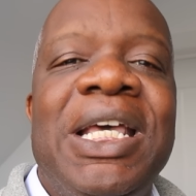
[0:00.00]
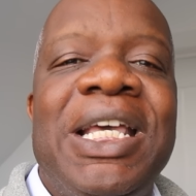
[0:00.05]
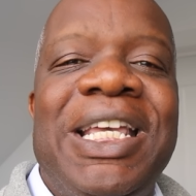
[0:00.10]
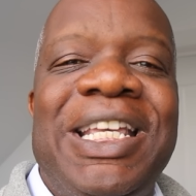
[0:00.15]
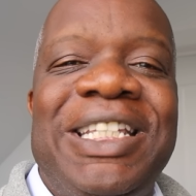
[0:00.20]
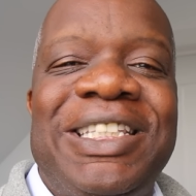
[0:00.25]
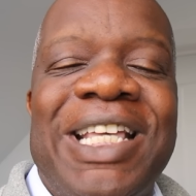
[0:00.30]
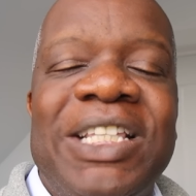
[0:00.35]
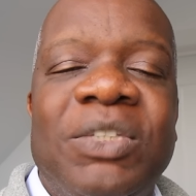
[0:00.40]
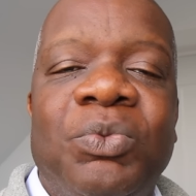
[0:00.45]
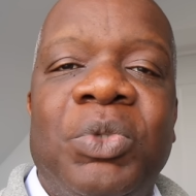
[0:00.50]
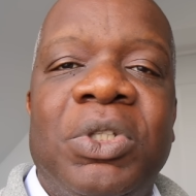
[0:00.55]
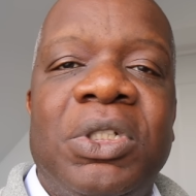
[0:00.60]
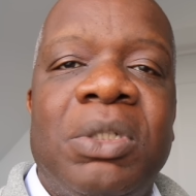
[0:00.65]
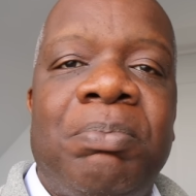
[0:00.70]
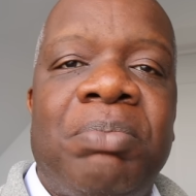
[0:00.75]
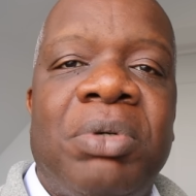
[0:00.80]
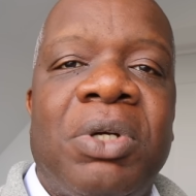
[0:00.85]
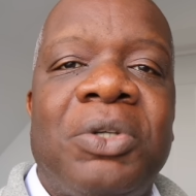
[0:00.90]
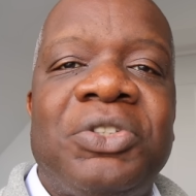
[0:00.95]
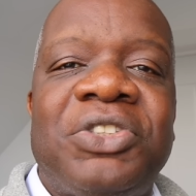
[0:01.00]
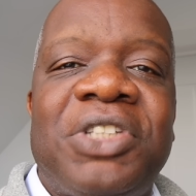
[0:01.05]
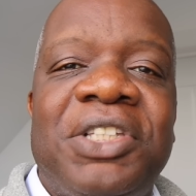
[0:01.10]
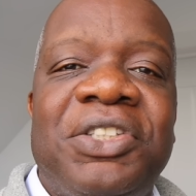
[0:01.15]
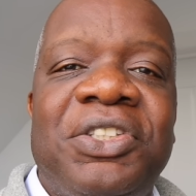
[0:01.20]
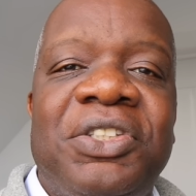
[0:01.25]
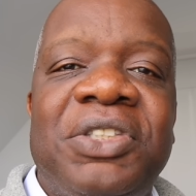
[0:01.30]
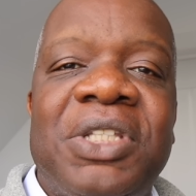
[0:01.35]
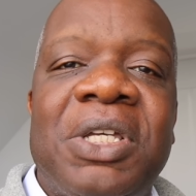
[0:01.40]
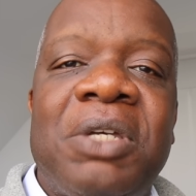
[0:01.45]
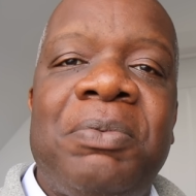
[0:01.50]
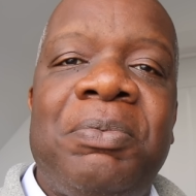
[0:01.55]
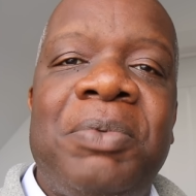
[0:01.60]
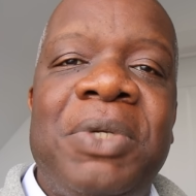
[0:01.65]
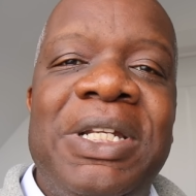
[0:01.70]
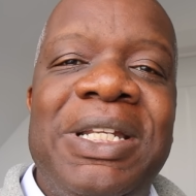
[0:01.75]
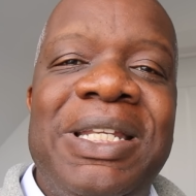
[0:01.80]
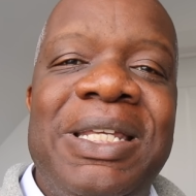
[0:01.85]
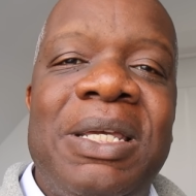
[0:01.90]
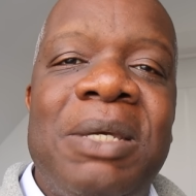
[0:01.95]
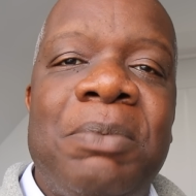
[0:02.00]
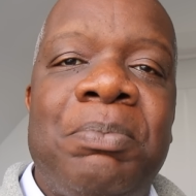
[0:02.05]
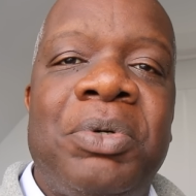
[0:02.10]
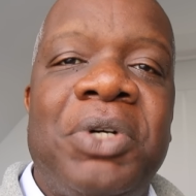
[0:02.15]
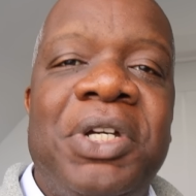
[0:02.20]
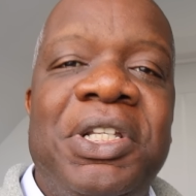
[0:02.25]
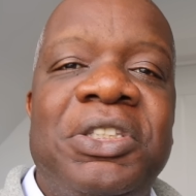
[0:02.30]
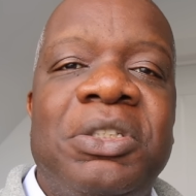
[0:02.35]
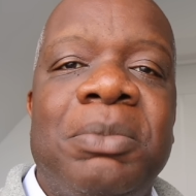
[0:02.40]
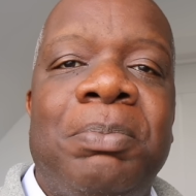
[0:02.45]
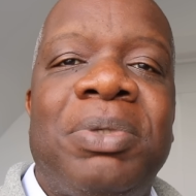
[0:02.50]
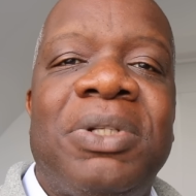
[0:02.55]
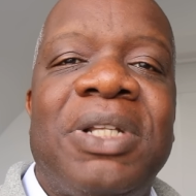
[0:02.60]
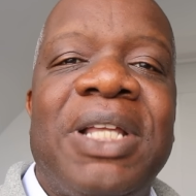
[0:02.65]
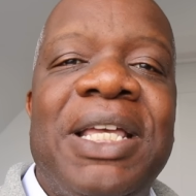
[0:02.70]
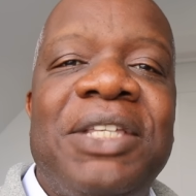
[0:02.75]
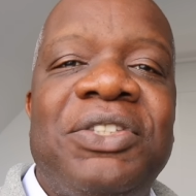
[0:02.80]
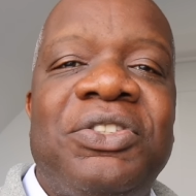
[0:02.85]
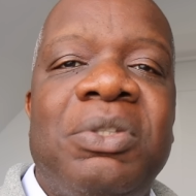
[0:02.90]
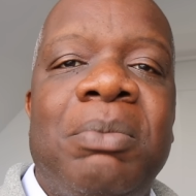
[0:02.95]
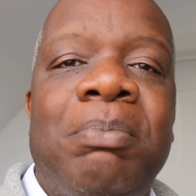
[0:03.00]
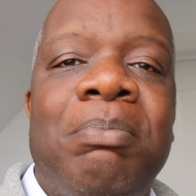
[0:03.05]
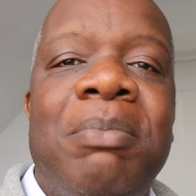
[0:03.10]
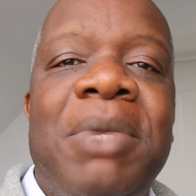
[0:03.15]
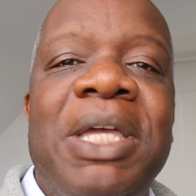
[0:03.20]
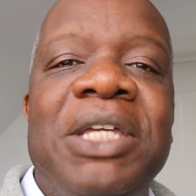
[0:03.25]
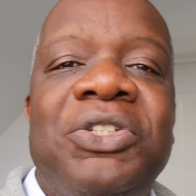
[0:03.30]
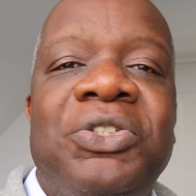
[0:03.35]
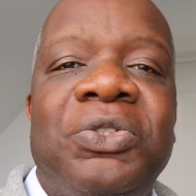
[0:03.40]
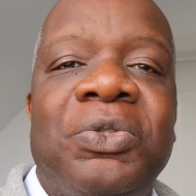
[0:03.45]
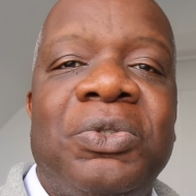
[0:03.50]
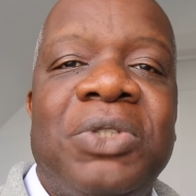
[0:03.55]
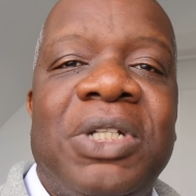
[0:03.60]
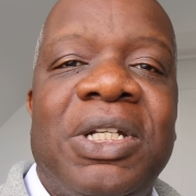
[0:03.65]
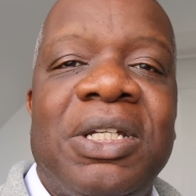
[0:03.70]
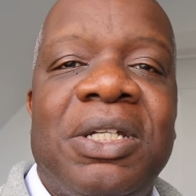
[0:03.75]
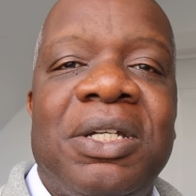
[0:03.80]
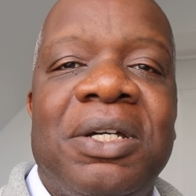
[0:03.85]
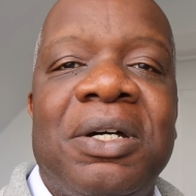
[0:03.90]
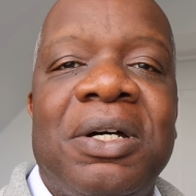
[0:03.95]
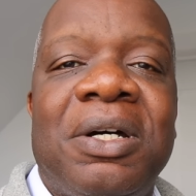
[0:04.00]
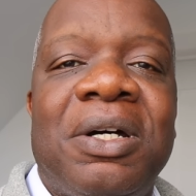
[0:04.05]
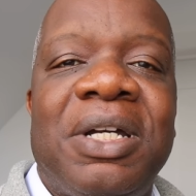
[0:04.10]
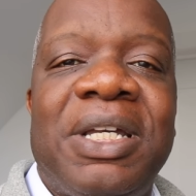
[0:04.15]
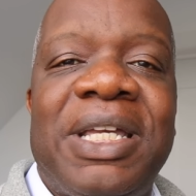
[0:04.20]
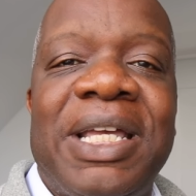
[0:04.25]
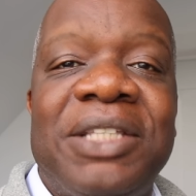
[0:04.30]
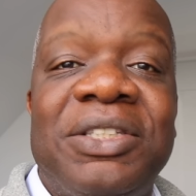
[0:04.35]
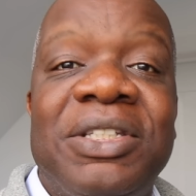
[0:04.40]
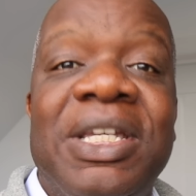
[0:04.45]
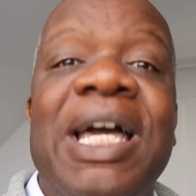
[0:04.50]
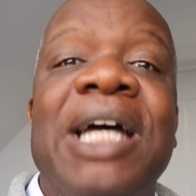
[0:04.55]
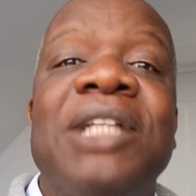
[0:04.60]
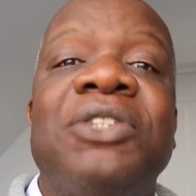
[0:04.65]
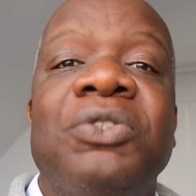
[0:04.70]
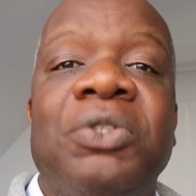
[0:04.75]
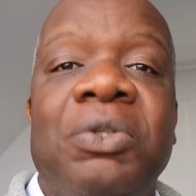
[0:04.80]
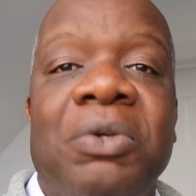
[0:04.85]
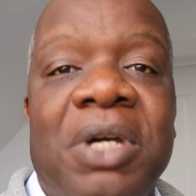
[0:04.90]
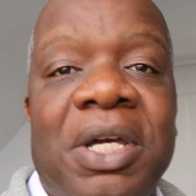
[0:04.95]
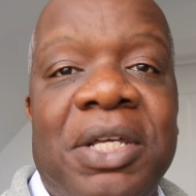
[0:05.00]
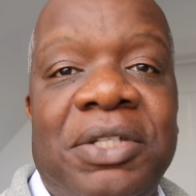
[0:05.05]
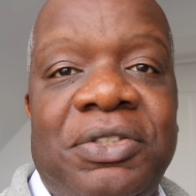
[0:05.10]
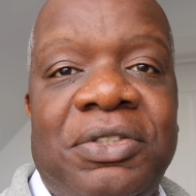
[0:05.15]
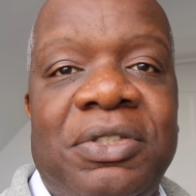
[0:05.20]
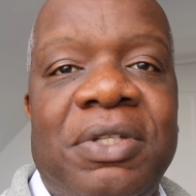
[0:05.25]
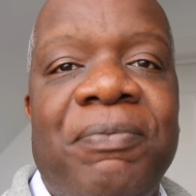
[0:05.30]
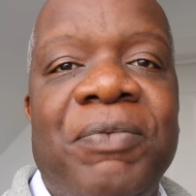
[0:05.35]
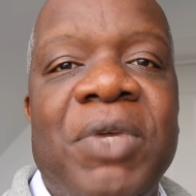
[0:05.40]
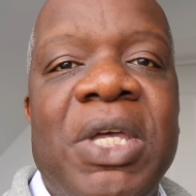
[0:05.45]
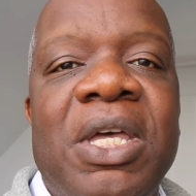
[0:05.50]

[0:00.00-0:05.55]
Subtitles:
is that's one of the processes that have been put into place to make sure that the car gets categorized.